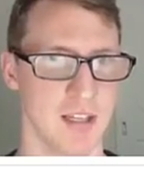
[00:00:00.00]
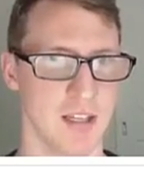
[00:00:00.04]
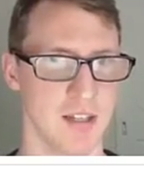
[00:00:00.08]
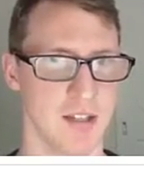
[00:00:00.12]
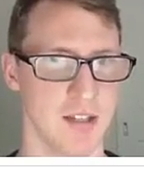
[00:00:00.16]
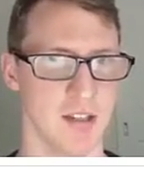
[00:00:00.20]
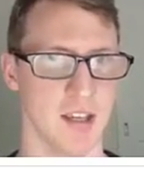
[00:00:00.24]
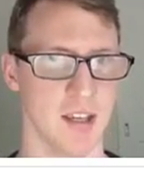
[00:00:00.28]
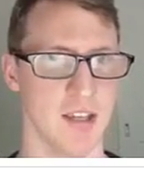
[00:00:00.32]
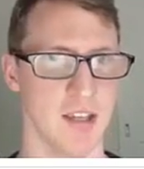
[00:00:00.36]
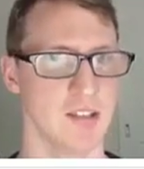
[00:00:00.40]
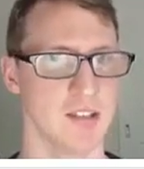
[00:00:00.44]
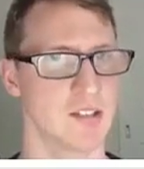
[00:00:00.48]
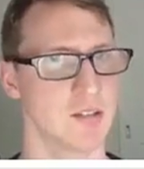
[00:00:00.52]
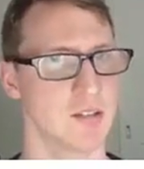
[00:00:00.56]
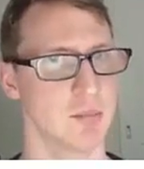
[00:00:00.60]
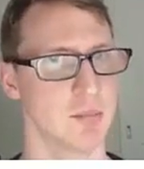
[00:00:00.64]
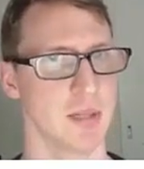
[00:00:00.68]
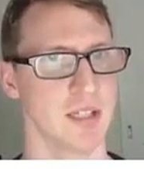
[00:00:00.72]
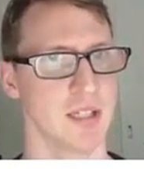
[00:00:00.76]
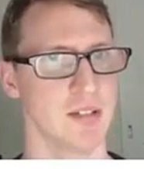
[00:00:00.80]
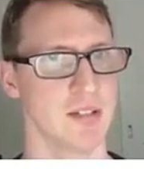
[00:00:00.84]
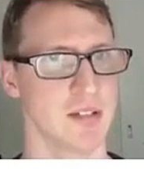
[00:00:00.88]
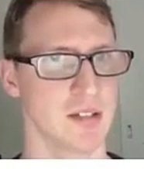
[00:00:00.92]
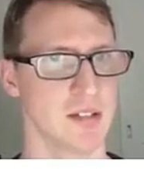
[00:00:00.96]
Eat to
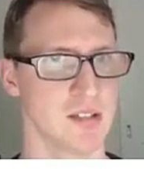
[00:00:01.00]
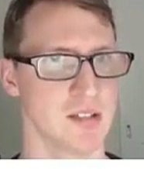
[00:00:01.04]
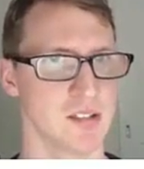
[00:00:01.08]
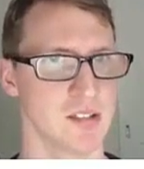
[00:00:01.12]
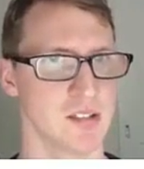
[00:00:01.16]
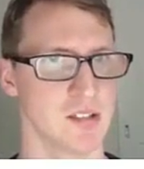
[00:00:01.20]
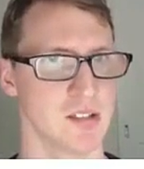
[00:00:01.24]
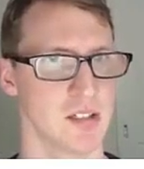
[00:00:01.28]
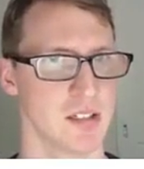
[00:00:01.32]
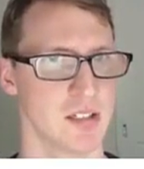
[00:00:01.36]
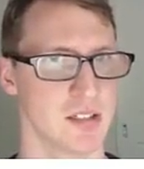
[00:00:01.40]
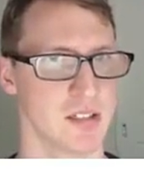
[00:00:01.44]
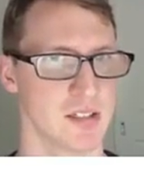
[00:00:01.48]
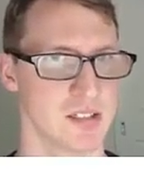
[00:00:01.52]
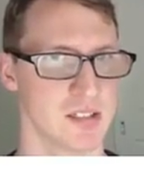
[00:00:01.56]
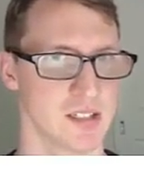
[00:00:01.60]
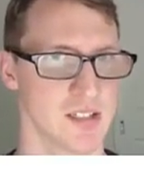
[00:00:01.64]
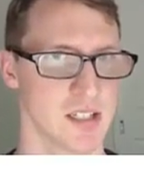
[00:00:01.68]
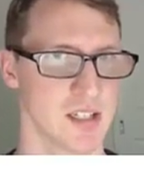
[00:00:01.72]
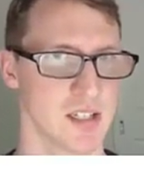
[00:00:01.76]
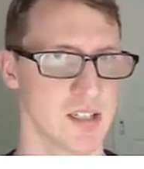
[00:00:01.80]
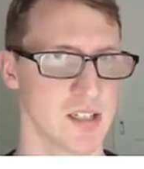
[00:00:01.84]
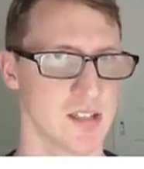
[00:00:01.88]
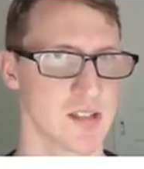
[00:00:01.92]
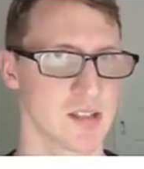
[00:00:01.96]
Beat
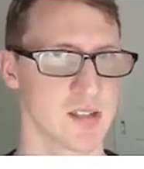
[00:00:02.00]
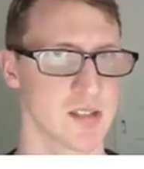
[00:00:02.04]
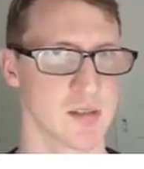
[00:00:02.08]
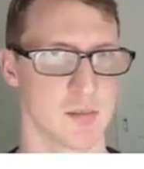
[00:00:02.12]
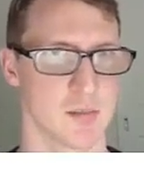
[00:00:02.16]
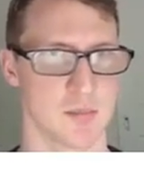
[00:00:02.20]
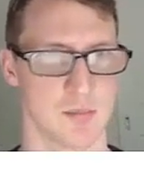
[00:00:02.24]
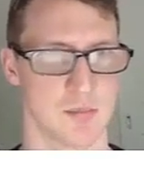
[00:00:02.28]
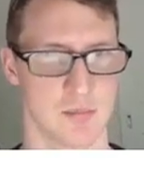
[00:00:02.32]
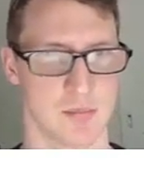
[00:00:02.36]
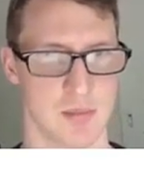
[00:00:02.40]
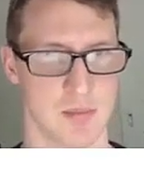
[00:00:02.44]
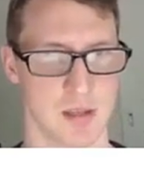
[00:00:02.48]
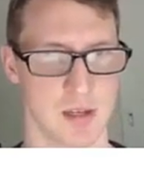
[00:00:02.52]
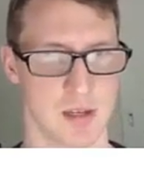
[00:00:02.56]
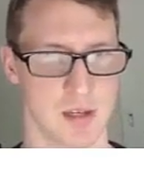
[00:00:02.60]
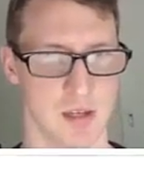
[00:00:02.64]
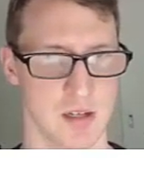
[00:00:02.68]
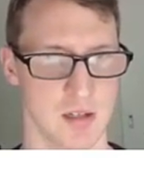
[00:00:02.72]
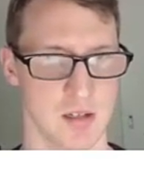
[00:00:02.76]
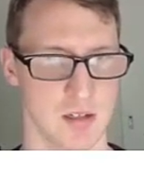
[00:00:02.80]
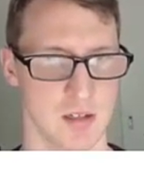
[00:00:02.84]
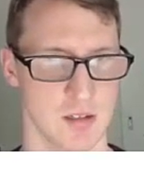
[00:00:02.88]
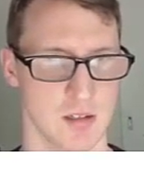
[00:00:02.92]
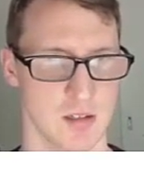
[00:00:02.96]
Disease.
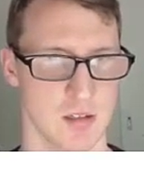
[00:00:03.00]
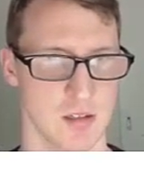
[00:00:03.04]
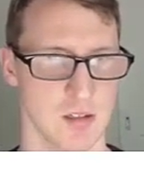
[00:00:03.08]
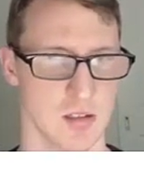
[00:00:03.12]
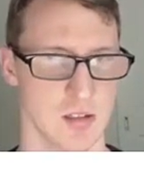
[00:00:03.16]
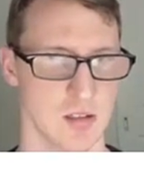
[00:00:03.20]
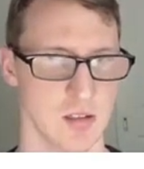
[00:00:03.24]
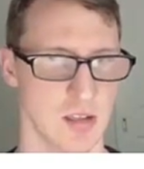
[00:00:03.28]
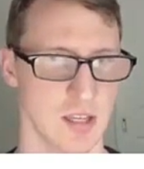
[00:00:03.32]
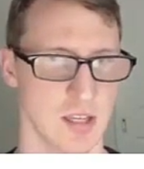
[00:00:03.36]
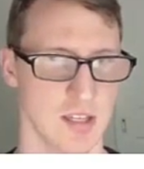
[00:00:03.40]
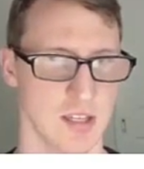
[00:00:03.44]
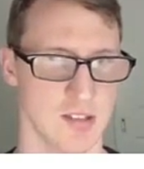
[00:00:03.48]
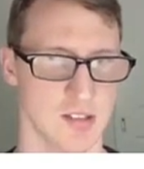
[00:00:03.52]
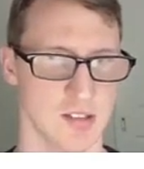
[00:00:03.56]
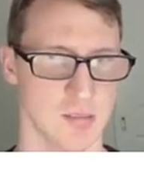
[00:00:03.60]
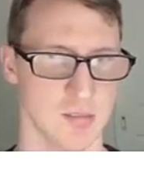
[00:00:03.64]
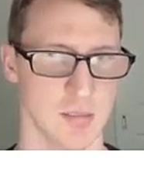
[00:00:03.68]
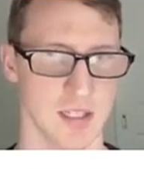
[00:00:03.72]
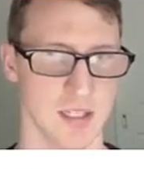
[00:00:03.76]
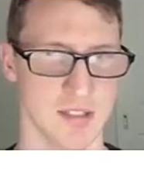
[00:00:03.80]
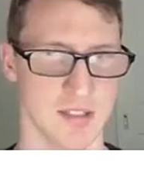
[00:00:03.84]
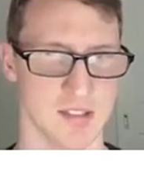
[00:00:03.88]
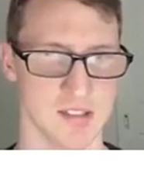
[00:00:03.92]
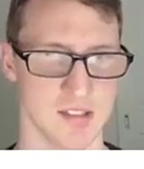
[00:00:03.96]
Eat to
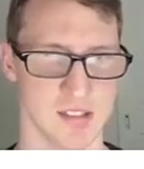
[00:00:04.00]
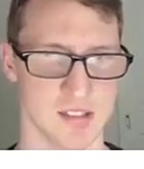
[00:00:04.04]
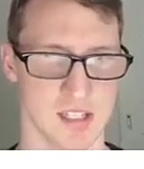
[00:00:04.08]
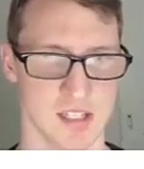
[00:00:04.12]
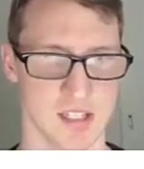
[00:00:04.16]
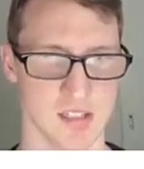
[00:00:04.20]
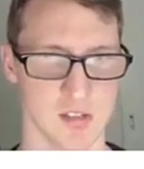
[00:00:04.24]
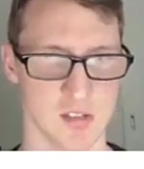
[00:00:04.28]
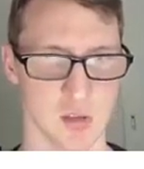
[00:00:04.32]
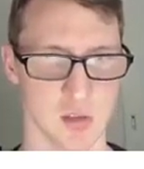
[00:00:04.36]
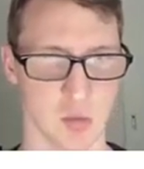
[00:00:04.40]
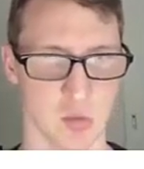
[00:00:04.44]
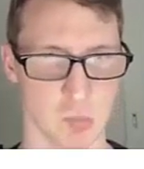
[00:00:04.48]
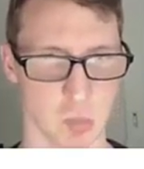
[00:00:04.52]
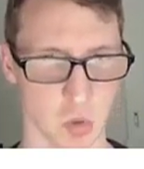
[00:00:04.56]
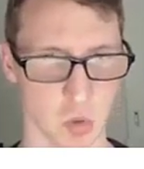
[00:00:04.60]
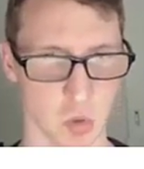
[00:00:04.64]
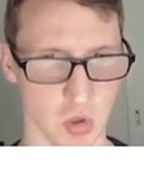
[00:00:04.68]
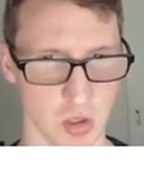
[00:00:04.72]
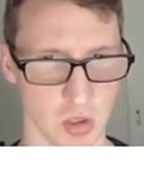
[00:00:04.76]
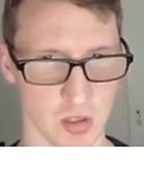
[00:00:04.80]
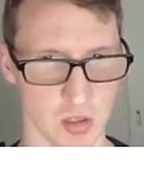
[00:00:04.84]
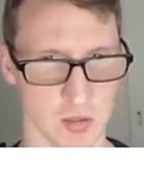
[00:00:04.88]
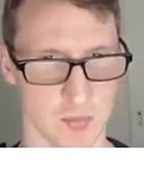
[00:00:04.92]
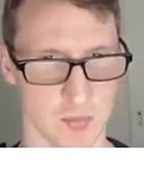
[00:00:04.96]
Beat Disease cookbook.